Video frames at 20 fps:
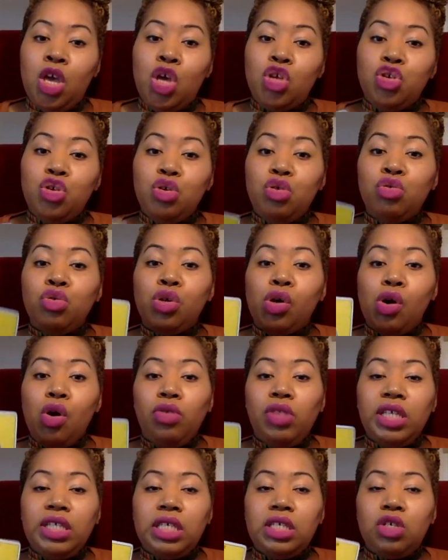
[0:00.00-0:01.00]
You know
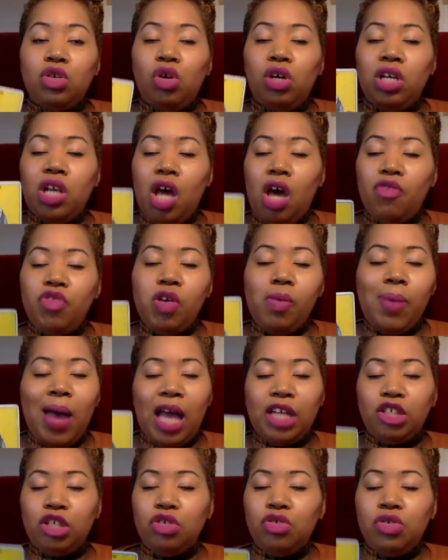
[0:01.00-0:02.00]
this is your love, your
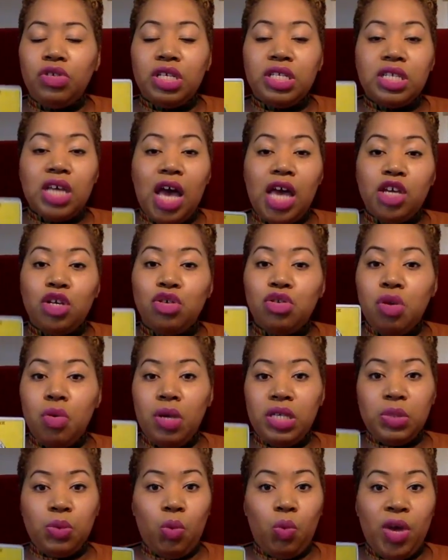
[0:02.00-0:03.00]
passion, your desire. You know
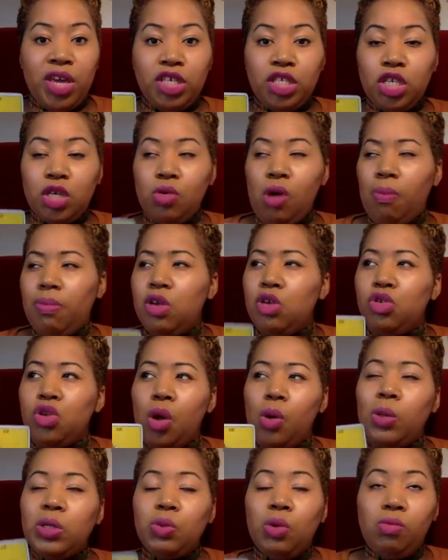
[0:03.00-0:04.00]
it's what wakes you up. You
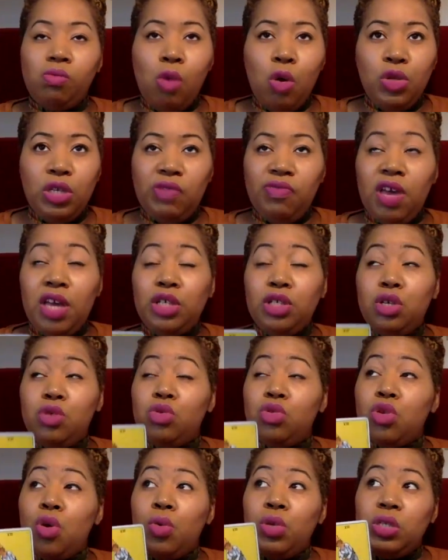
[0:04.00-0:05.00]
know it's what motivates you.
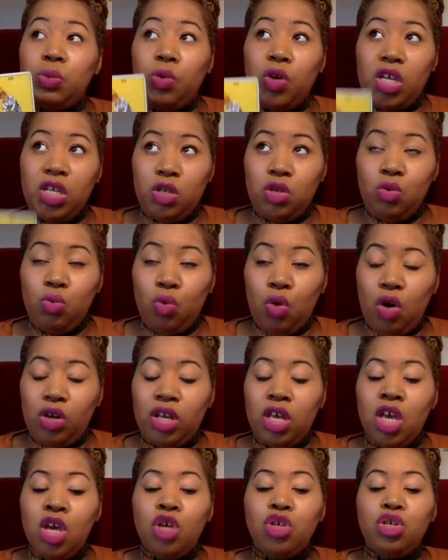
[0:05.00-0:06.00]
You know it's what you want.